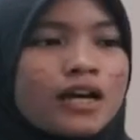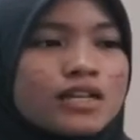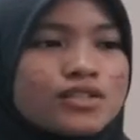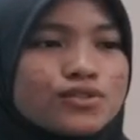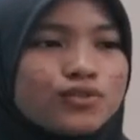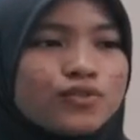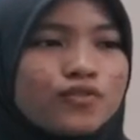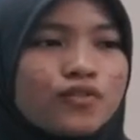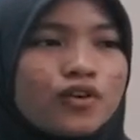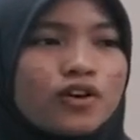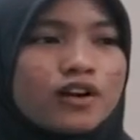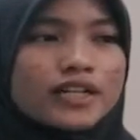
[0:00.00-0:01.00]
So
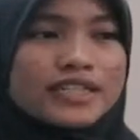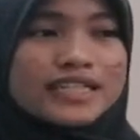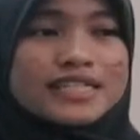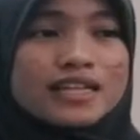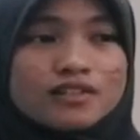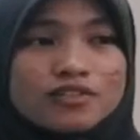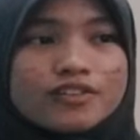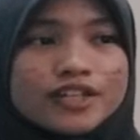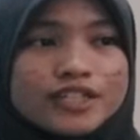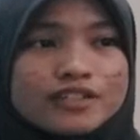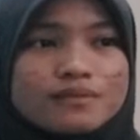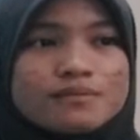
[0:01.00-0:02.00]
for these
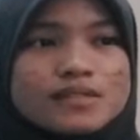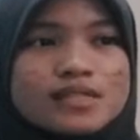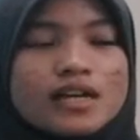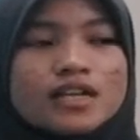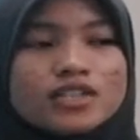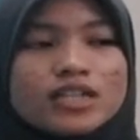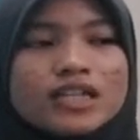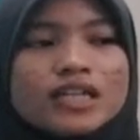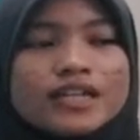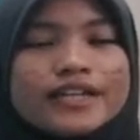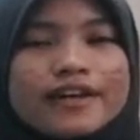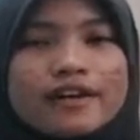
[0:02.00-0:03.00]
algorithms,
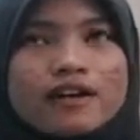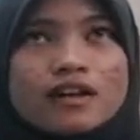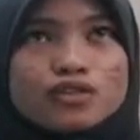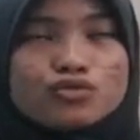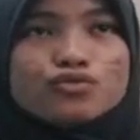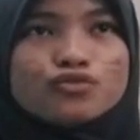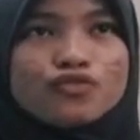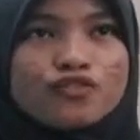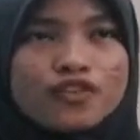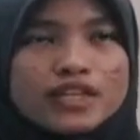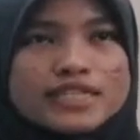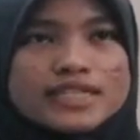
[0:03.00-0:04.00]
actually there are two
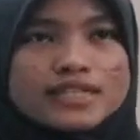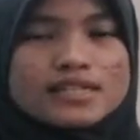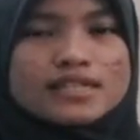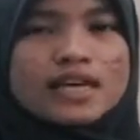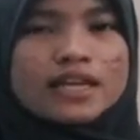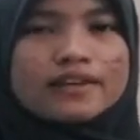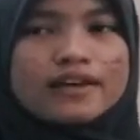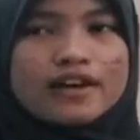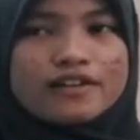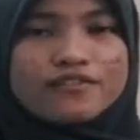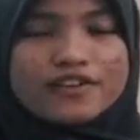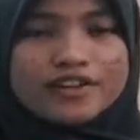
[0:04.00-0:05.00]
phases that
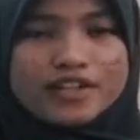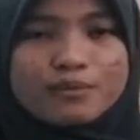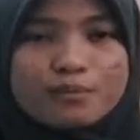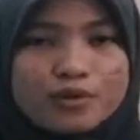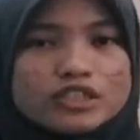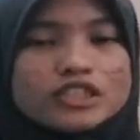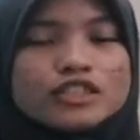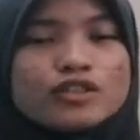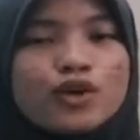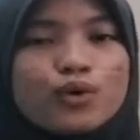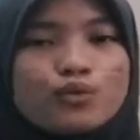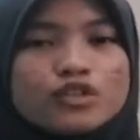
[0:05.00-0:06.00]
are very
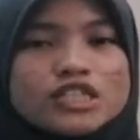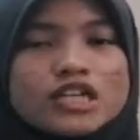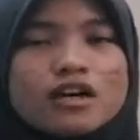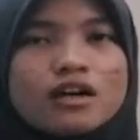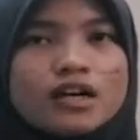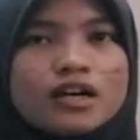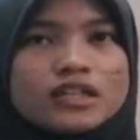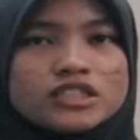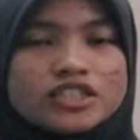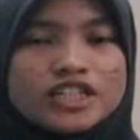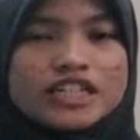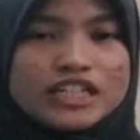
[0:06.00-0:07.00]
important, which are
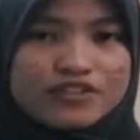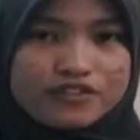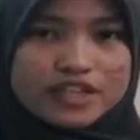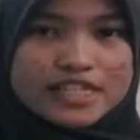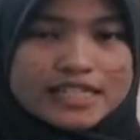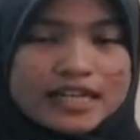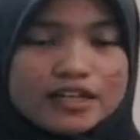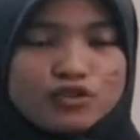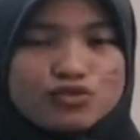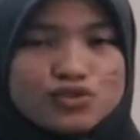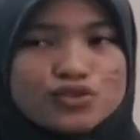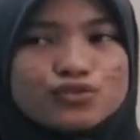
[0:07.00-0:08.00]
training phase and
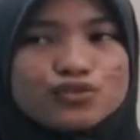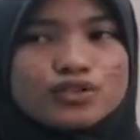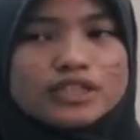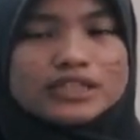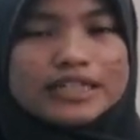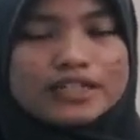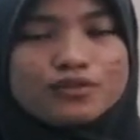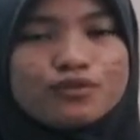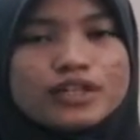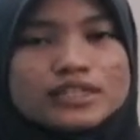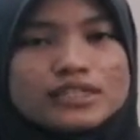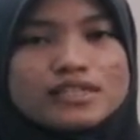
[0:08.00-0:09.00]
also another
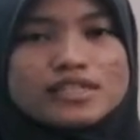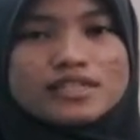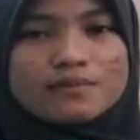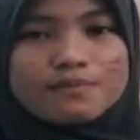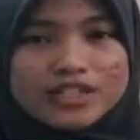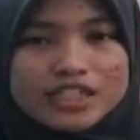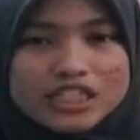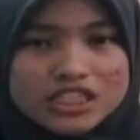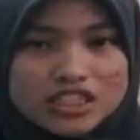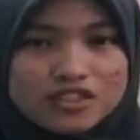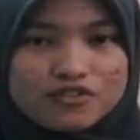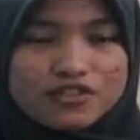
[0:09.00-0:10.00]
one is a
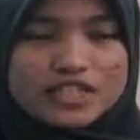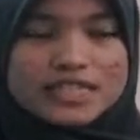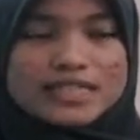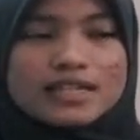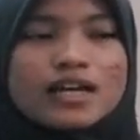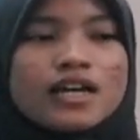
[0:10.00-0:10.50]
prediction phase.